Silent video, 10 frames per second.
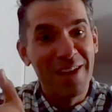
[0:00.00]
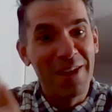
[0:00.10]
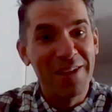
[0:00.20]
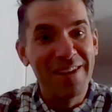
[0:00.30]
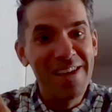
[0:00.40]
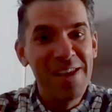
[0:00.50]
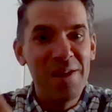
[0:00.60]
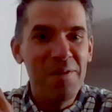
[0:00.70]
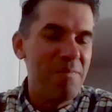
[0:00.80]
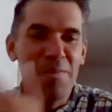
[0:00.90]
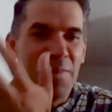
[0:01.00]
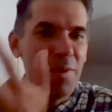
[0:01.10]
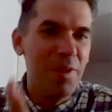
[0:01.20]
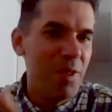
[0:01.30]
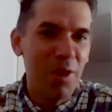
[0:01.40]

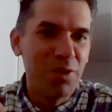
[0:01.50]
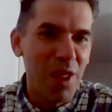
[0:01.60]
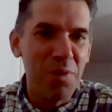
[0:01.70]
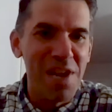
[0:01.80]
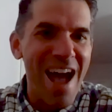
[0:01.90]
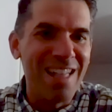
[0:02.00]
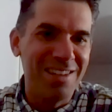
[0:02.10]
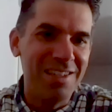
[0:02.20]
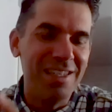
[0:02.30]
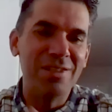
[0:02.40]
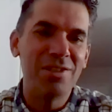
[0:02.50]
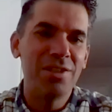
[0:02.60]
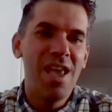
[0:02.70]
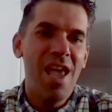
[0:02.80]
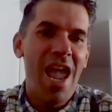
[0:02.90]
other
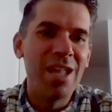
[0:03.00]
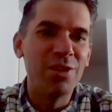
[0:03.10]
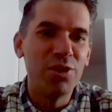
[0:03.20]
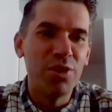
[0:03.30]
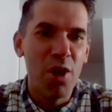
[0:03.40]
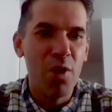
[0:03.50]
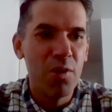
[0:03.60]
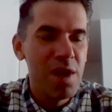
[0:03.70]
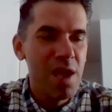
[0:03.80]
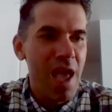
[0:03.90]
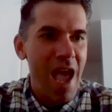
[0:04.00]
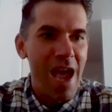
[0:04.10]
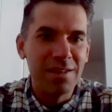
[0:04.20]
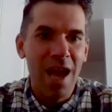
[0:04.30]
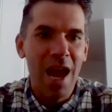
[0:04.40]
realities. And so
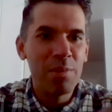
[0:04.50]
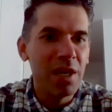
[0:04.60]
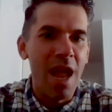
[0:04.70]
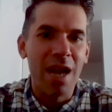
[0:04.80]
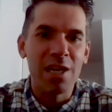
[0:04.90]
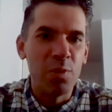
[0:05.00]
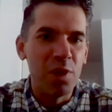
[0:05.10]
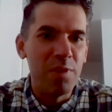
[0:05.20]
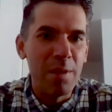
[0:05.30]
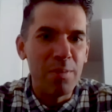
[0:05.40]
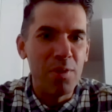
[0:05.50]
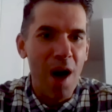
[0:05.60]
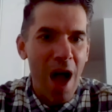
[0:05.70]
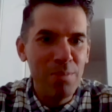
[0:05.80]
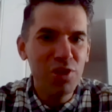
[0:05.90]
as I'm connecting with
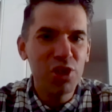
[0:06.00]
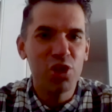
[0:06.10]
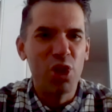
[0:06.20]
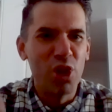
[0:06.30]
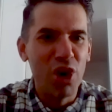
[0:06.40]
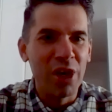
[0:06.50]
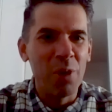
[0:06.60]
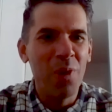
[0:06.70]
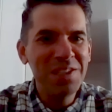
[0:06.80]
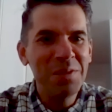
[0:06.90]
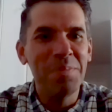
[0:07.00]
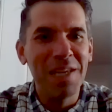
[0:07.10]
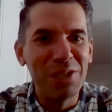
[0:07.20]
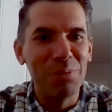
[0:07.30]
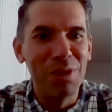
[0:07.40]
people, I'm just learning, what does it
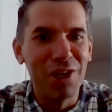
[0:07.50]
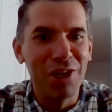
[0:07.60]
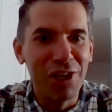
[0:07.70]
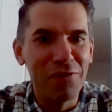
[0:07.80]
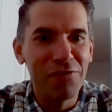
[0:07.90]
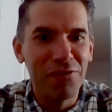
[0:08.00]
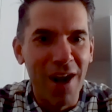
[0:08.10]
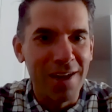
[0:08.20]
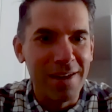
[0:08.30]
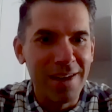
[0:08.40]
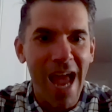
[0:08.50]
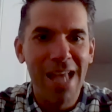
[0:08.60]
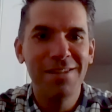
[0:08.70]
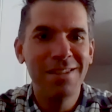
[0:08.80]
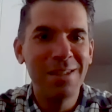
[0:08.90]
mean to be a good friend?
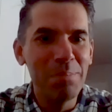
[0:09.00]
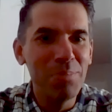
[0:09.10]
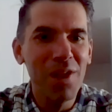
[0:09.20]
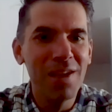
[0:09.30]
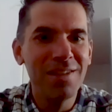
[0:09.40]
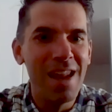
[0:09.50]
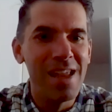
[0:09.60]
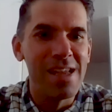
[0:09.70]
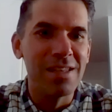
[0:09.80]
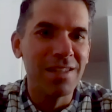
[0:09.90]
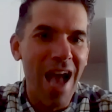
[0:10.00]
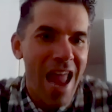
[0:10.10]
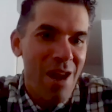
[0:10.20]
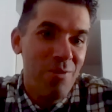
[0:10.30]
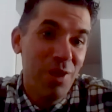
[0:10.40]
As simple as that is,
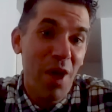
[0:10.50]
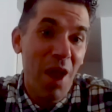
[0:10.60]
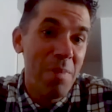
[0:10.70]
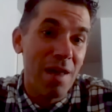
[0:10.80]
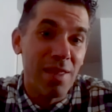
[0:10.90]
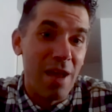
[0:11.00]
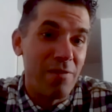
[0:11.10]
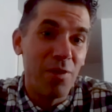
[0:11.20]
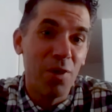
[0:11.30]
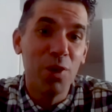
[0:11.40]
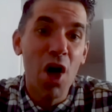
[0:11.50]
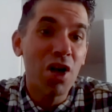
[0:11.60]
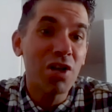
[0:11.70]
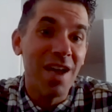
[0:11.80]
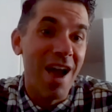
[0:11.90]
I hadn't really thought about that for a
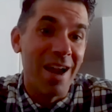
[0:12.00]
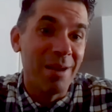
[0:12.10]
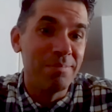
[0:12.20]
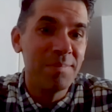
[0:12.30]
long time.